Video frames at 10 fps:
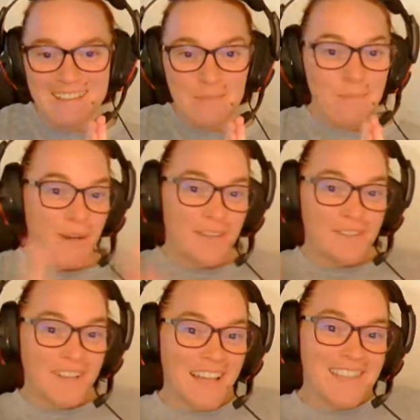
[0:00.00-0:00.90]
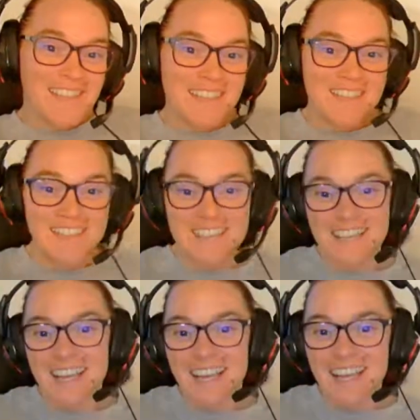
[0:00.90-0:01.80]
Butterflies in the
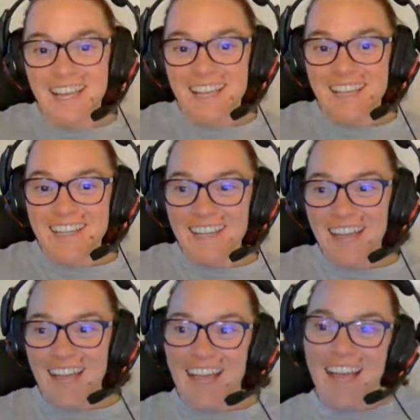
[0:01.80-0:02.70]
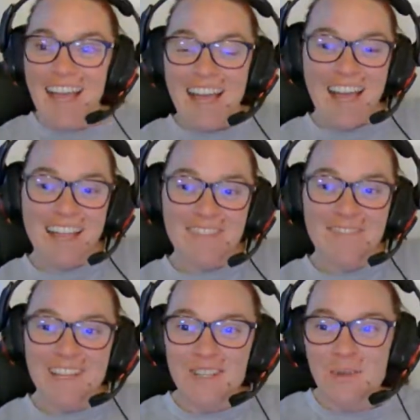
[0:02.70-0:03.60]
sky, I can
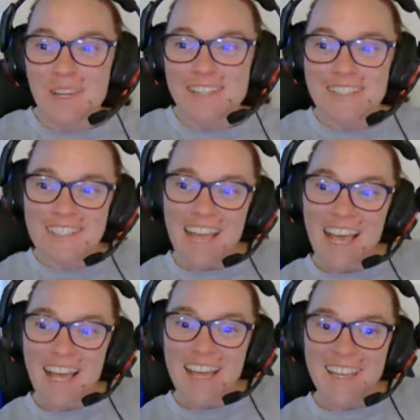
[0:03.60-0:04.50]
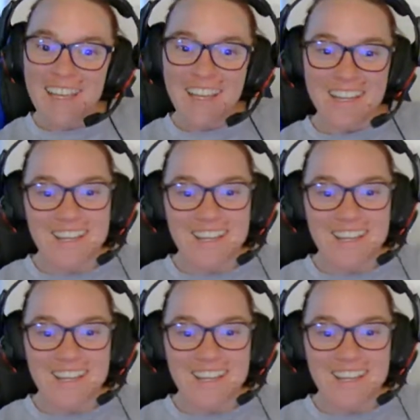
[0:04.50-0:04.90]
fly twice as high.